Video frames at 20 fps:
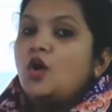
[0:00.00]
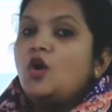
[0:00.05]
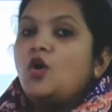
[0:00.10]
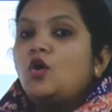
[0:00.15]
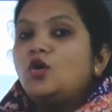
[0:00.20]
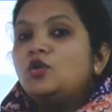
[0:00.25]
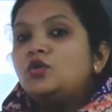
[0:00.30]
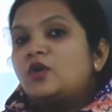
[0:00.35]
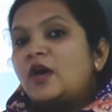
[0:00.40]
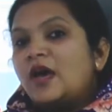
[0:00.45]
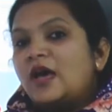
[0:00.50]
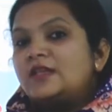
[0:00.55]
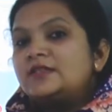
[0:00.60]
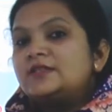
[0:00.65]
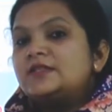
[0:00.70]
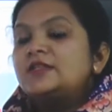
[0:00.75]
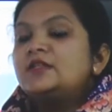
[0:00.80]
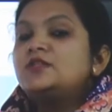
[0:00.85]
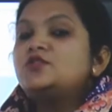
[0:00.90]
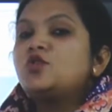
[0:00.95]
All the
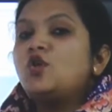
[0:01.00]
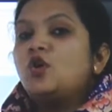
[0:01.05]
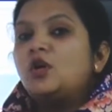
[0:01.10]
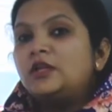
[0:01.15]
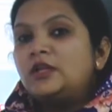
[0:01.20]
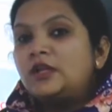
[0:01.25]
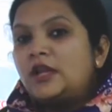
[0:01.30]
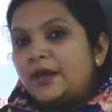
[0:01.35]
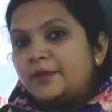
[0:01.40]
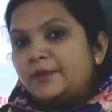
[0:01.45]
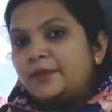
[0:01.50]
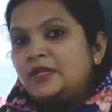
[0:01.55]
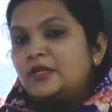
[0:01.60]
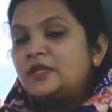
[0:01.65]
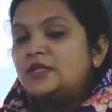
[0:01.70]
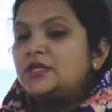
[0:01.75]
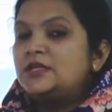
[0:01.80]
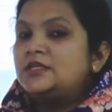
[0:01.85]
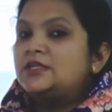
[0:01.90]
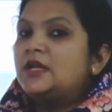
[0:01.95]
assets, all the
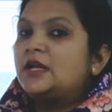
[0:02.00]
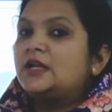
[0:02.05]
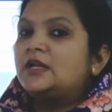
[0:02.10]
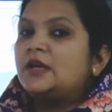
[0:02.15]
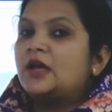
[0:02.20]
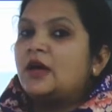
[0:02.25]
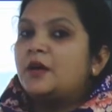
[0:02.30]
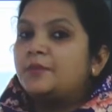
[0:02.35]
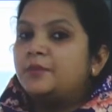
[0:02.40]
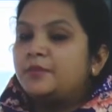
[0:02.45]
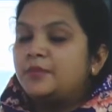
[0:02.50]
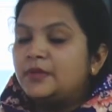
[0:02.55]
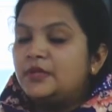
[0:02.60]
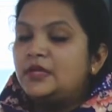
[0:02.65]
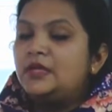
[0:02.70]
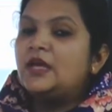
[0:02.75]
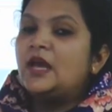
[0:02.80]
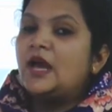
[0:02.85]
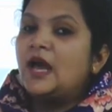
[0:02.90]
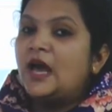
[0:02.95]
liabilities that a
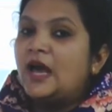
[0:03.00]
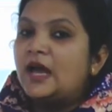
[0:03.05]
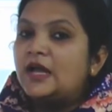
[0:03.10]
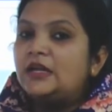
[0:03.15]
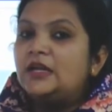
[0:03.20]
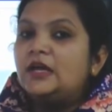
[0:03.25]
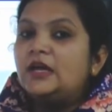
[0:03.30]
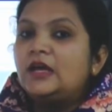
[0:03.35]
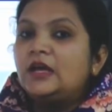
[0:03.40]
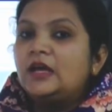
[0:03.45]
company had